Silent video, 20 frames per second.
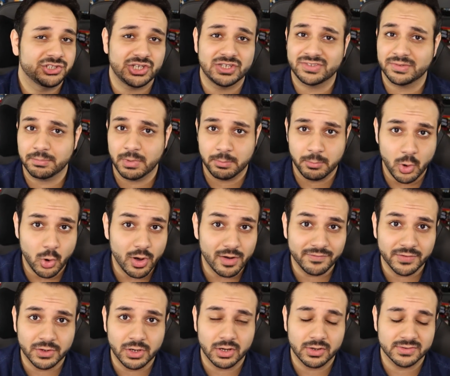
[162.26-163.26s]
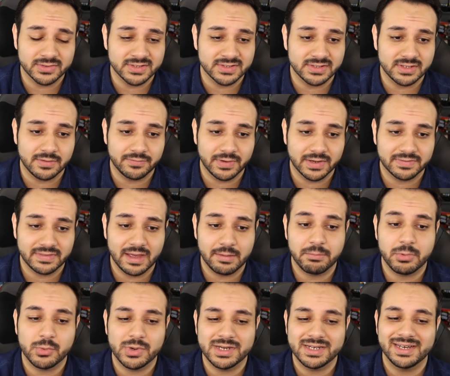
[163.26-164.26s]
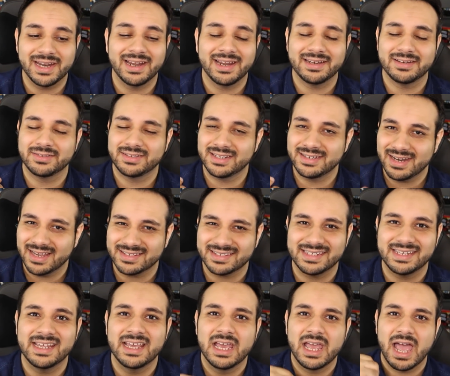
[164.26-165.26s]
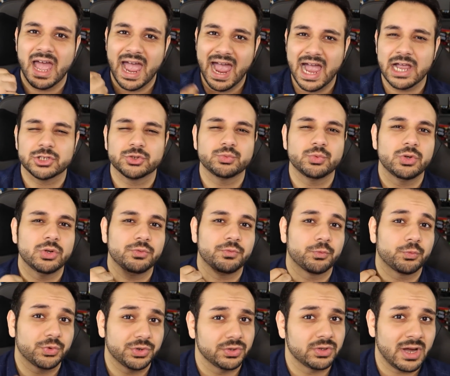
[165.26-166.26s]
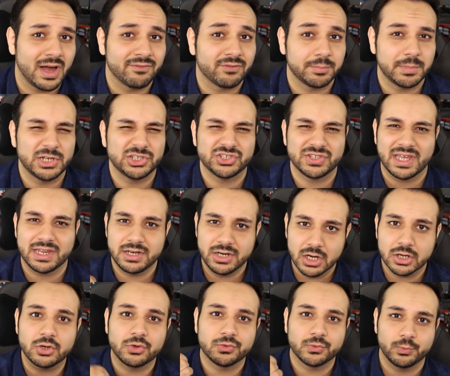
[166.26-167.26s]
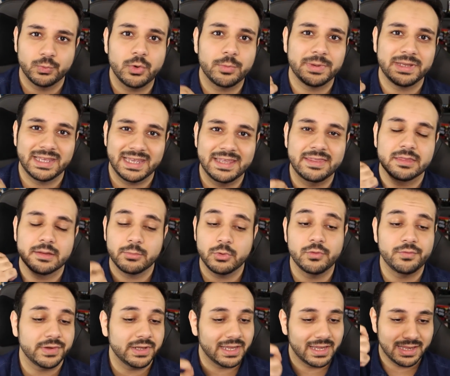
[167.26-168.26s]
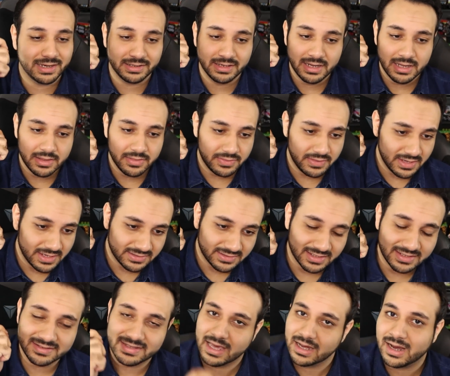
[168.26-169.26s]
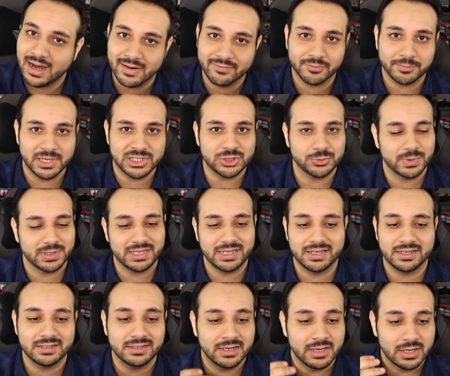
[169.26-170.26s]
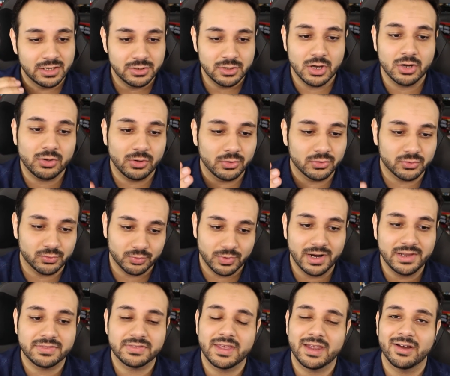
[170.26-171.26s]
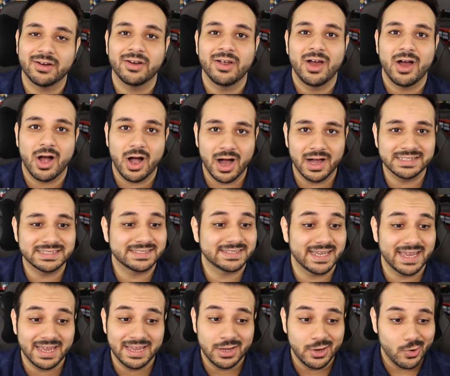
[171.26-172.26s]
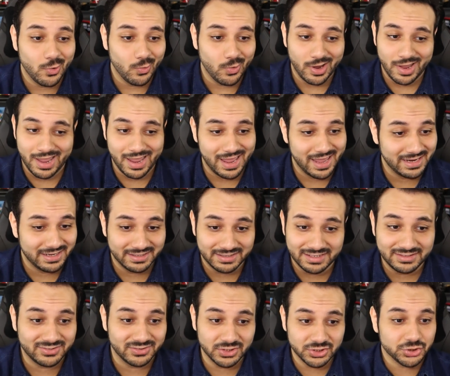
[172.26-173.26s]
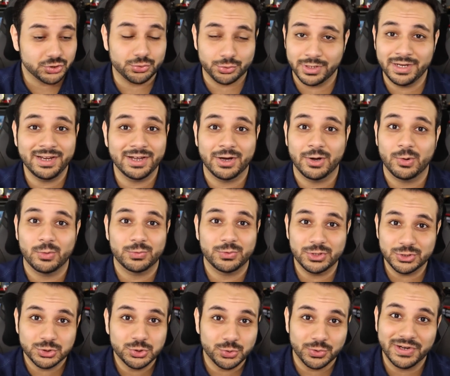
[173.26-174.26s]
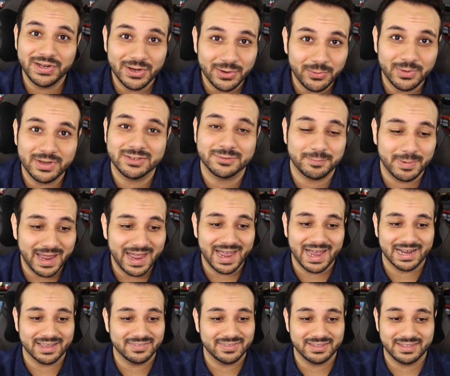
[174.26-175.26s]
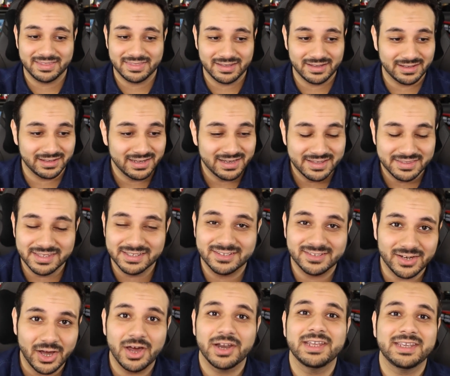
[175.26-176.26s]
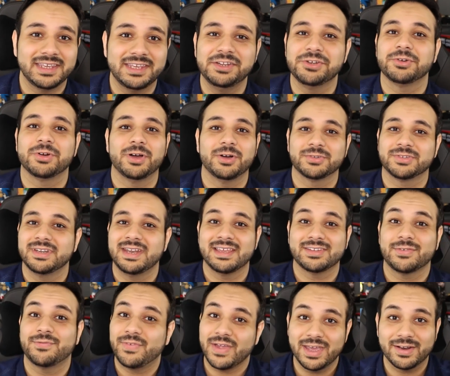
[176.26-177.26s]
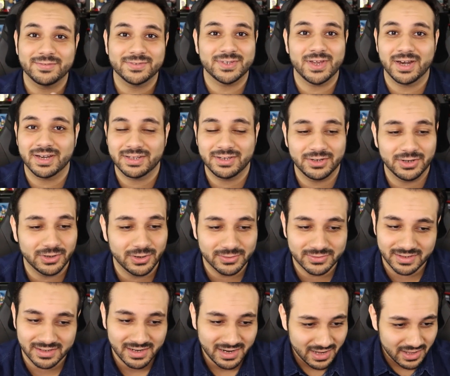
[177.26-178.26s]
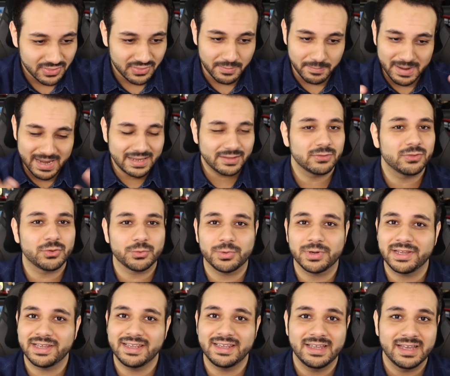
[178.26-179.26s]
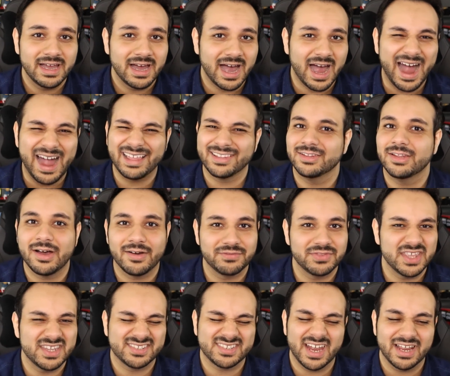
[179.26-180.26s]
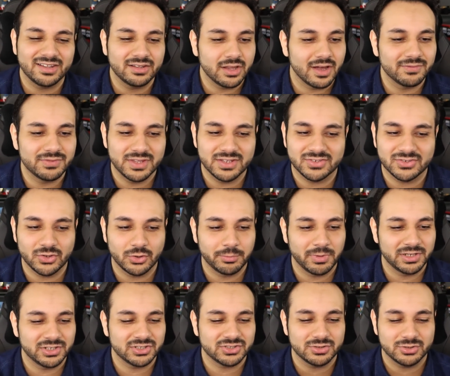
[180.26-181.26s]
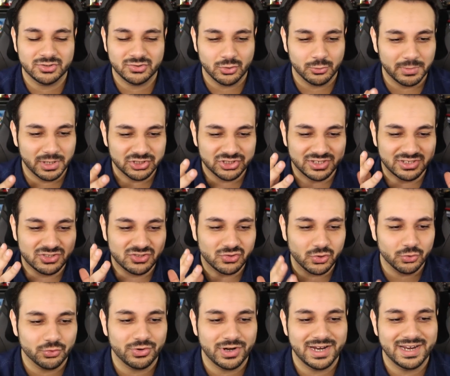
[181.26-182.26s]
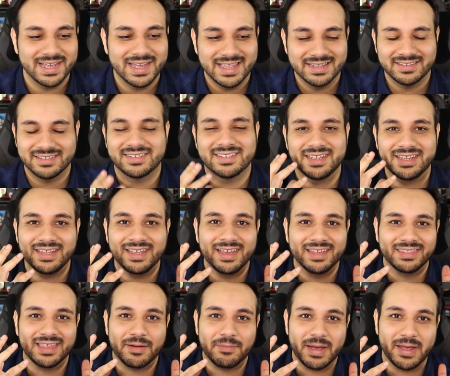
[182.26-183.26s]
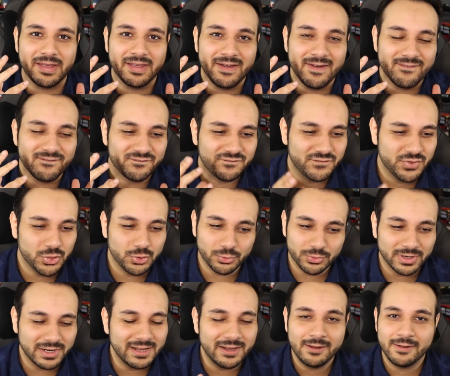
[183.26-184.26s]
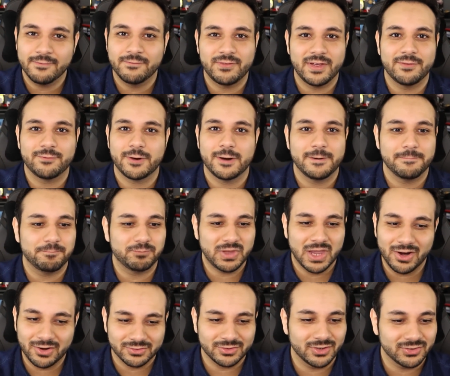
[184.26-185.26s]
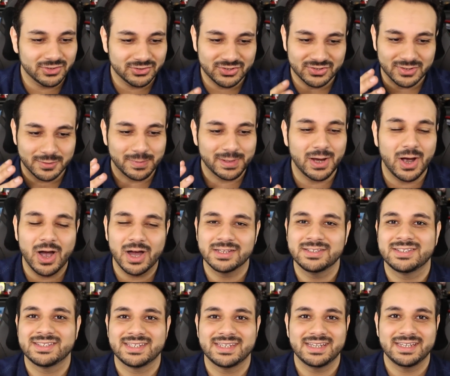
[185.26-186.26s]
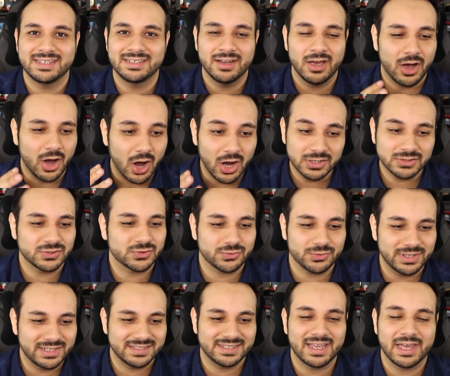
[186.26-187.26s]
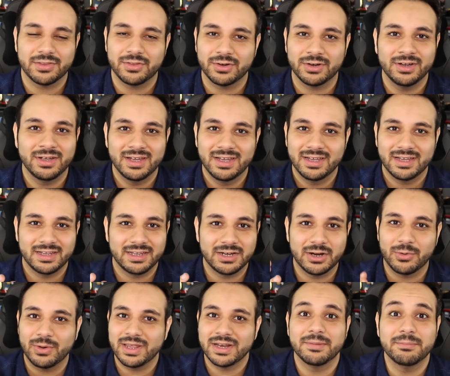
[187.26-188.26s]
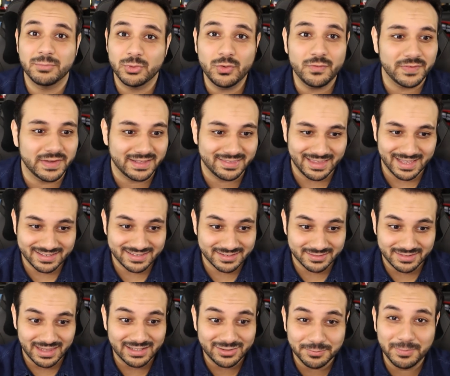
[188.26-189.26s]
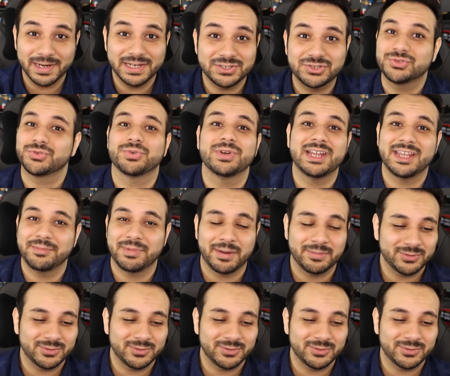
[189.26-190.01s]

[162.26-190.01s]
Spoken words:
Jason Momoa for Knuckles and stuff like that, but we did not see actual real confirmation that Knuckles will be in the movie, and this is that confirmation we needed. Knuckles right there on set. And it's the trio. The trio is back. The Sonic heroes. And as a fan of Sonic heroes and the main three, I love this. I love this so much, and it's great to see that my three favorite characters are just gonna be on screen together, you know, in a movie. That's my dream.